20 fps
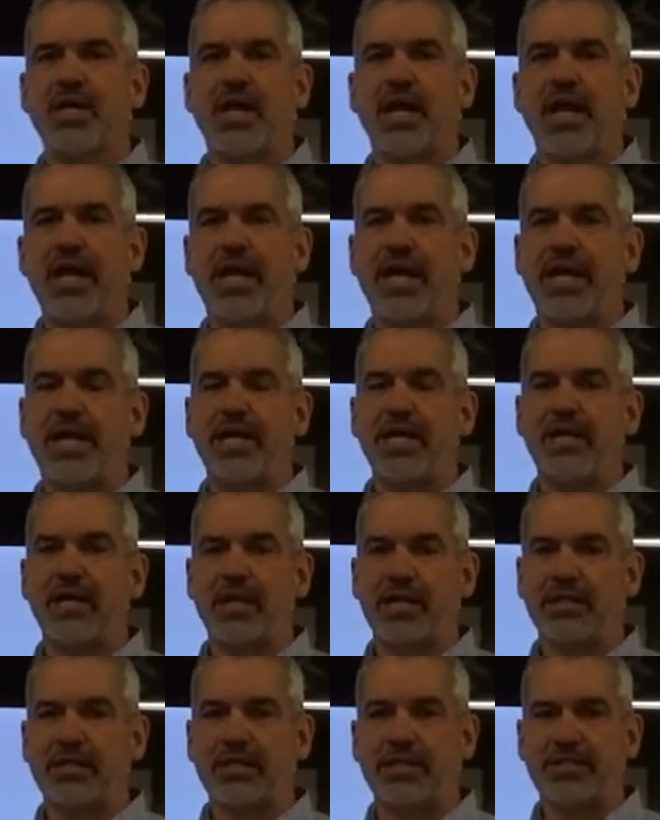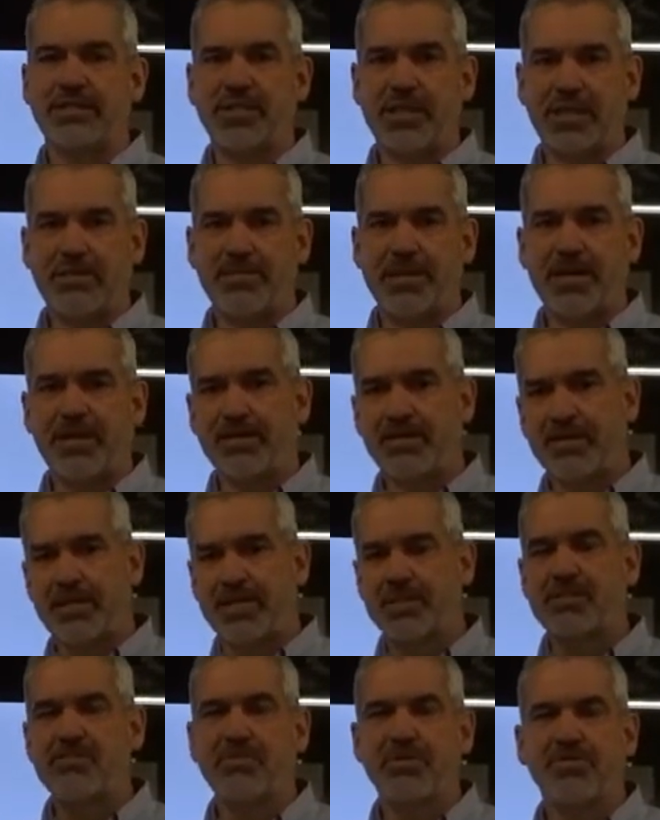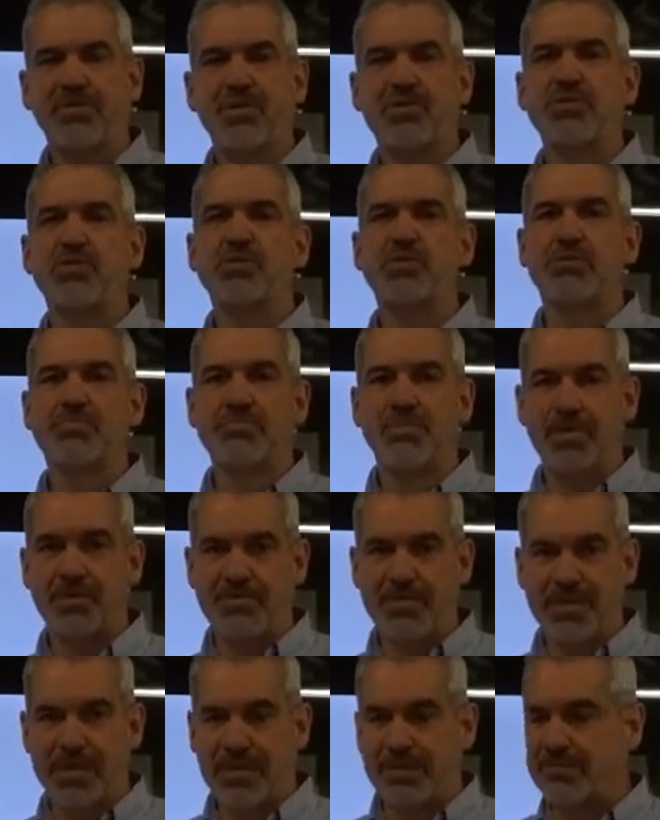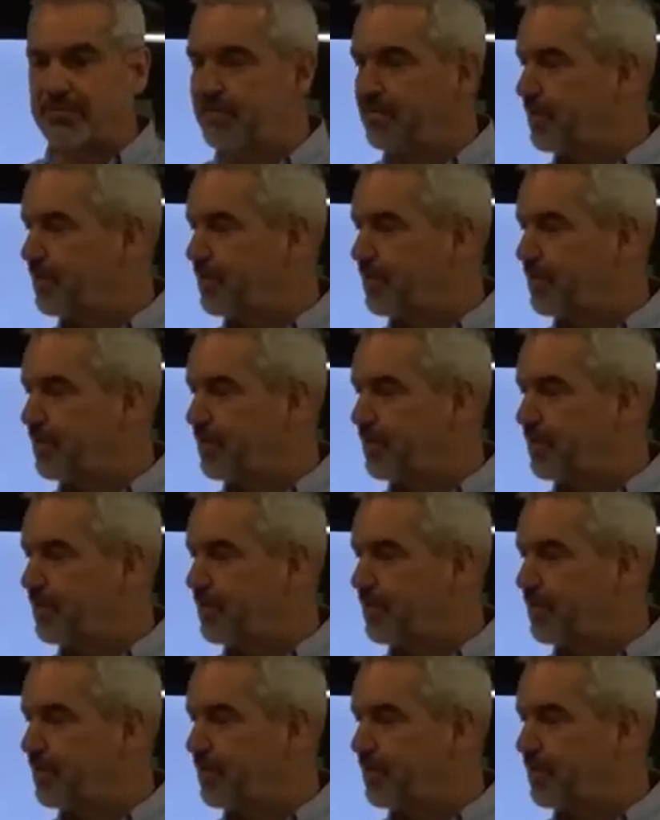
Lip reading: and check them out and get some of the fuses and put them in.